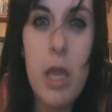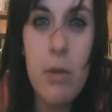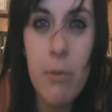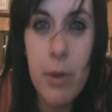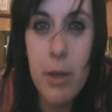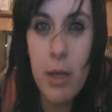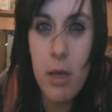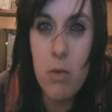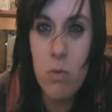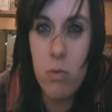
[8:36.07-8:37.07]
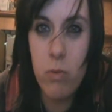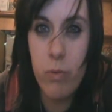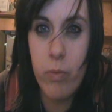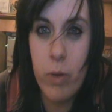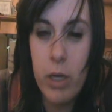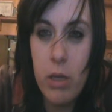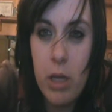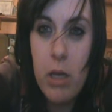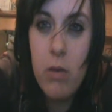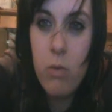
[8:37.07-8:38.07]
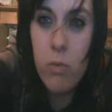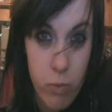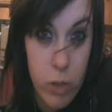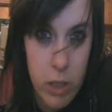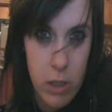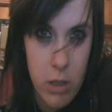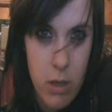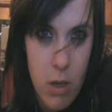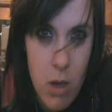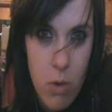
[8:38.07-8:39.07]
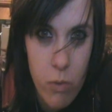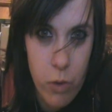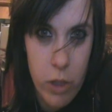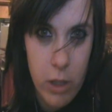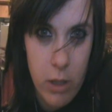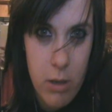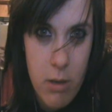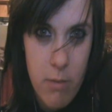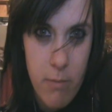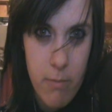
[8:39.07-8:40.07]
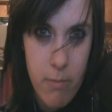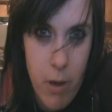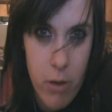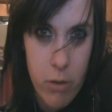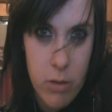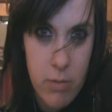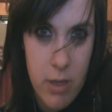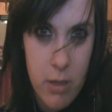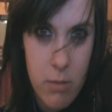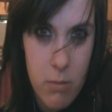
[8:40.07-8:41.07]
And it really, really, really, really bothers me.